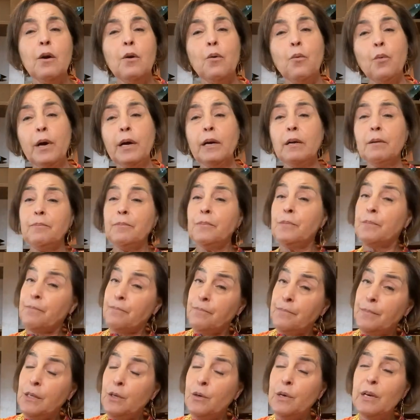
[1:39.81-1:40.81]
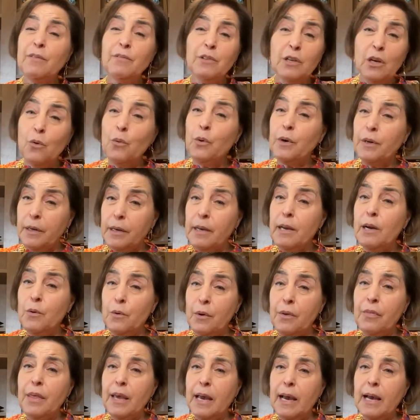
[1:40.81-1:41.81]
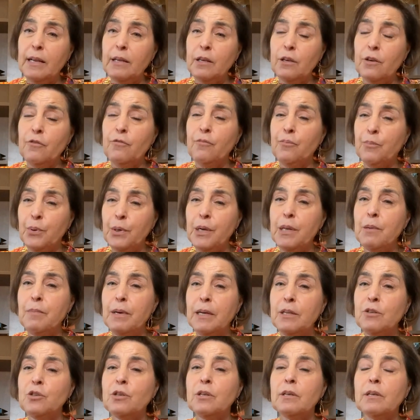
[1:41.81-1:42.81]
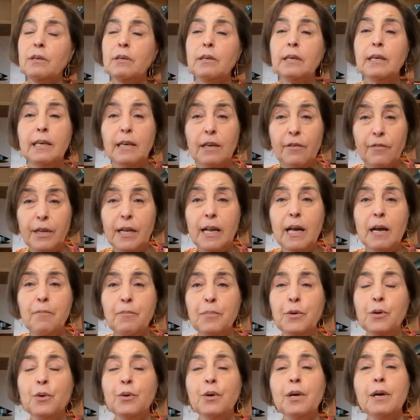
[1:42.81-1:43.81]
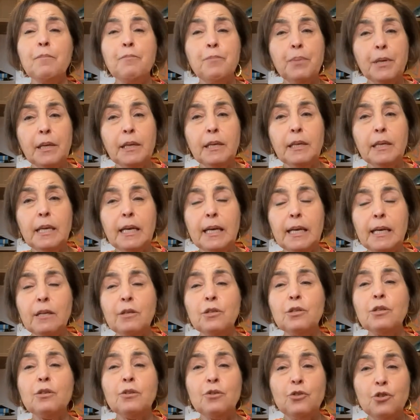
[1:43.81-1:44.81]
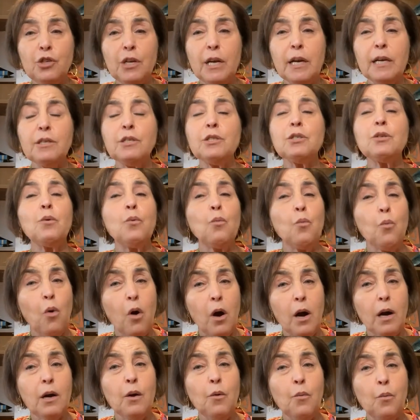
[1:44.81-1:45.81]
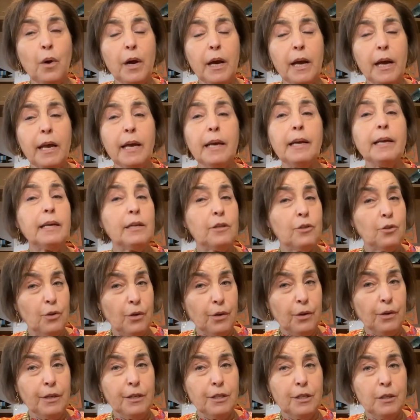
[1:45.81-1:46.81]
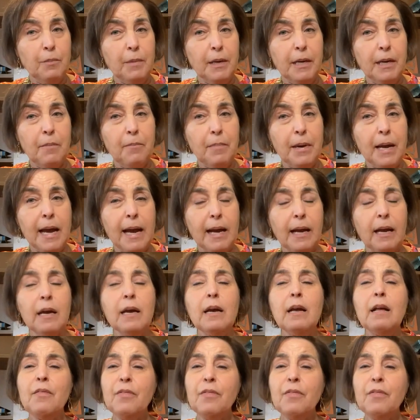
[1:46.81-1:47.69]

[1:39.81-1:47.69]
Well, you have nowhere to go with that. You've pretty much given up your ability to just walk away and get your earnest money back.